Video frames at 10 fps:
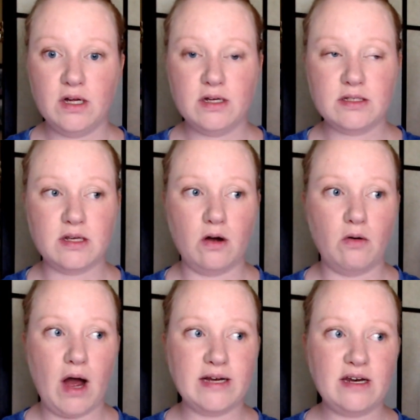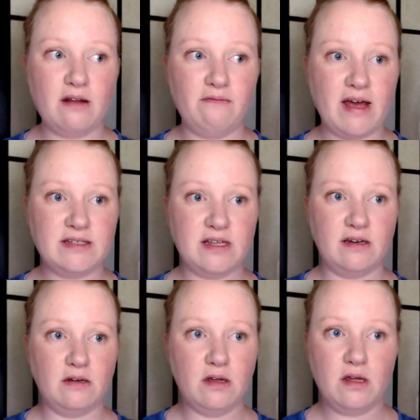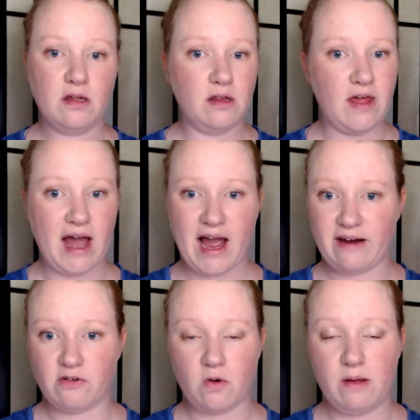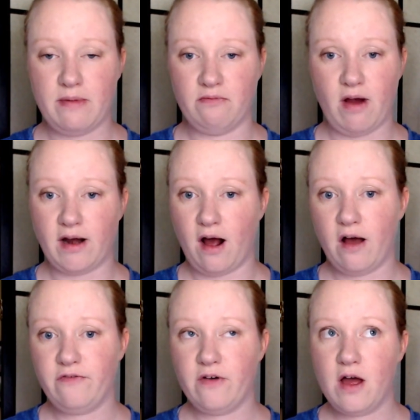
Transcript: So I didn't invest in that kind of equipment right off,